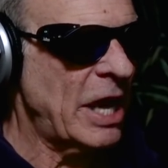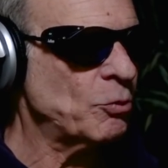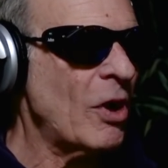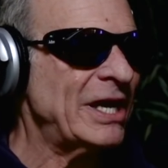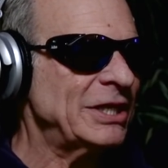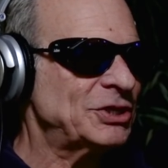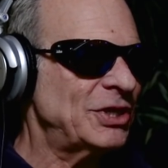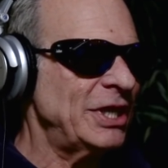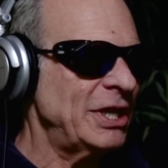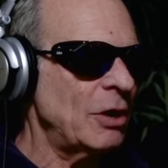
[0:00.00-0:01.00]
And what is
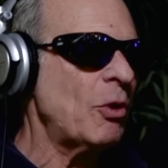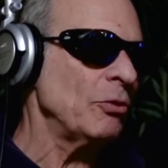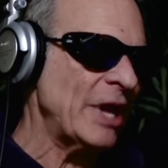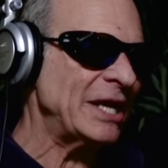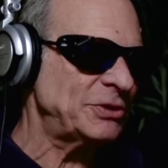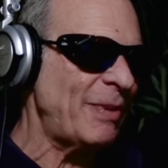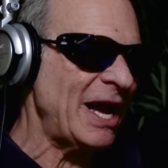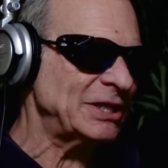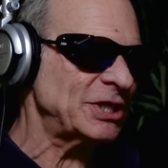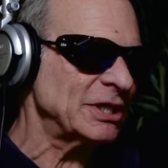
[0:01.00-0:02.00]
the, well, nice
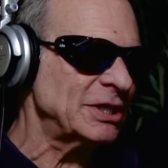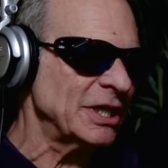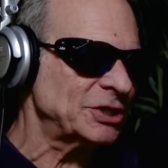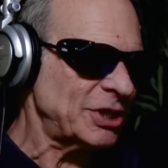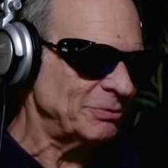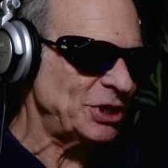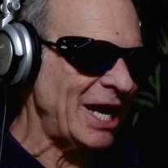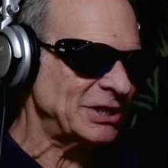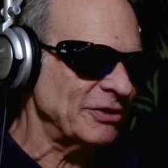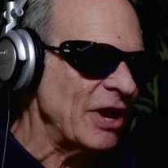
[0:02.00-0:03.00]
bikes is
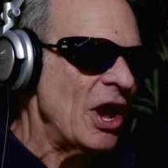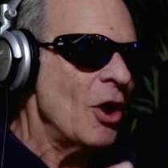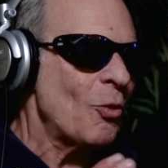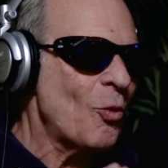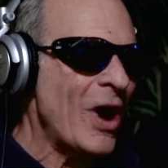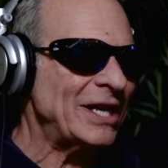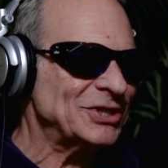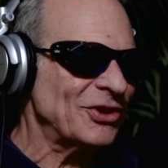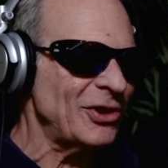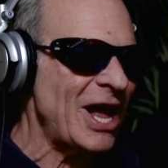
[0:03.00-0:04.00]
subjective. What
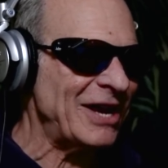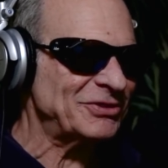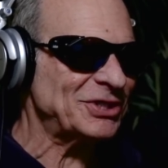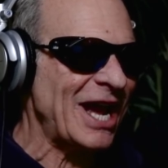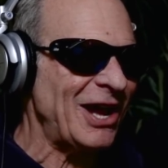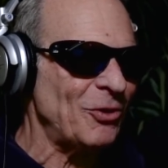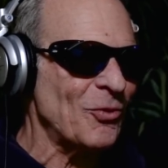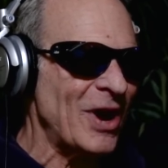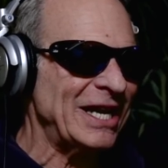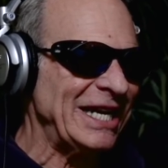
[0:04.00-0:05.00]
is the lifestyle?
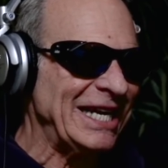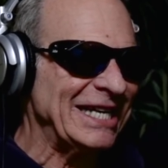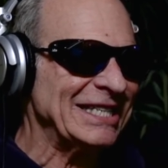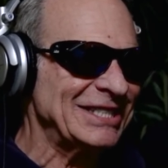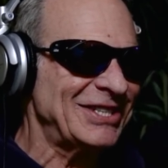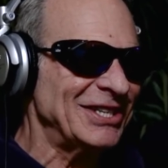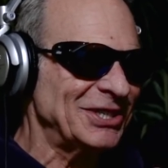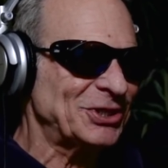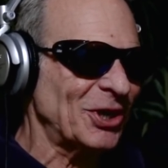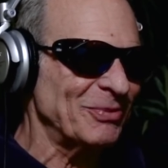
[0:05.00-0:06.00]
What is the
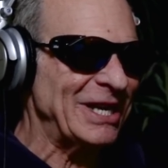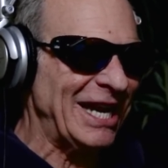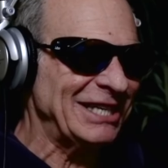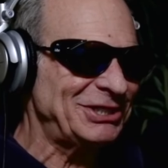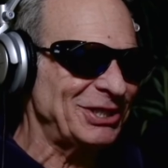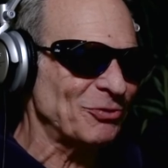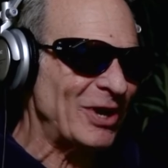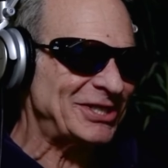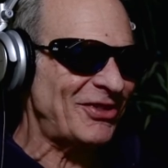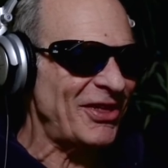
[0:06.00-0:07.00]
determination?
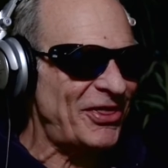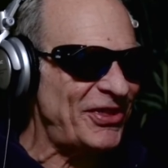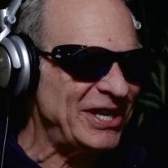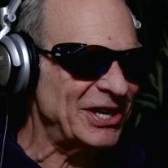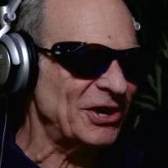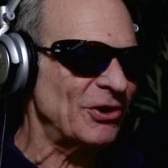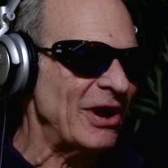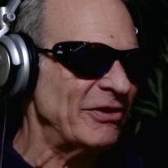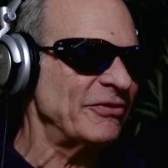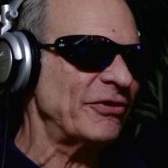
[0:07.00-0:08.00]
What's the theater of it?